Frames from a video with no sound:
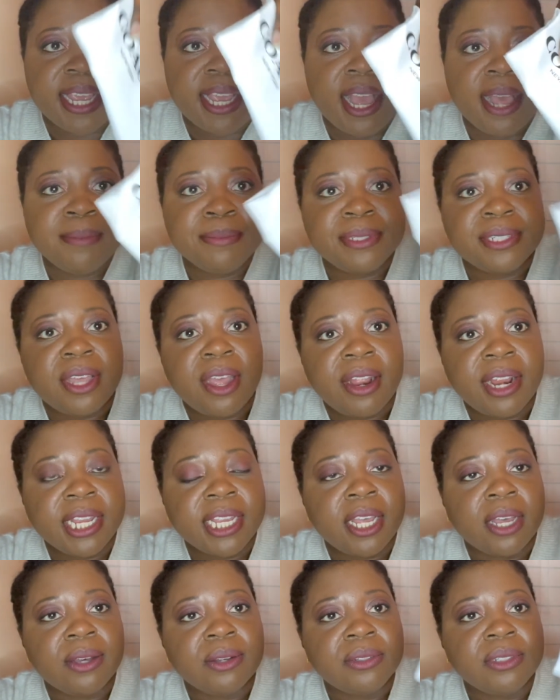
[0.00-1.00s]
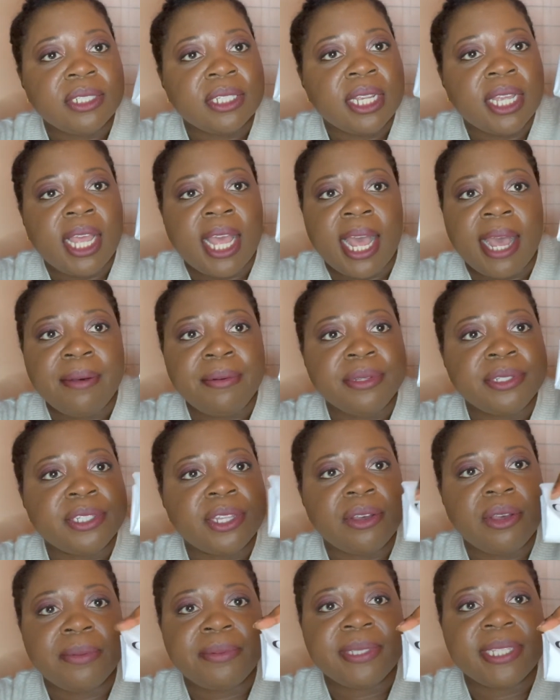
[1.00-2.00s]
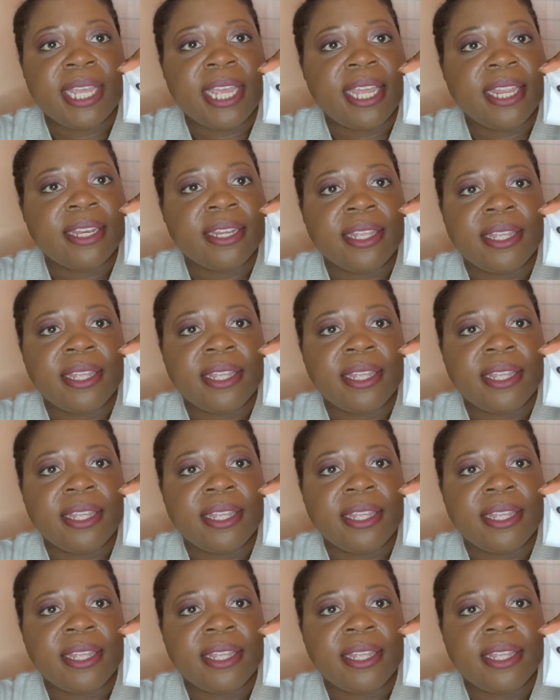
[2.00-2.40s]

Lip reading: I'm sorry, Coach. I was so upset.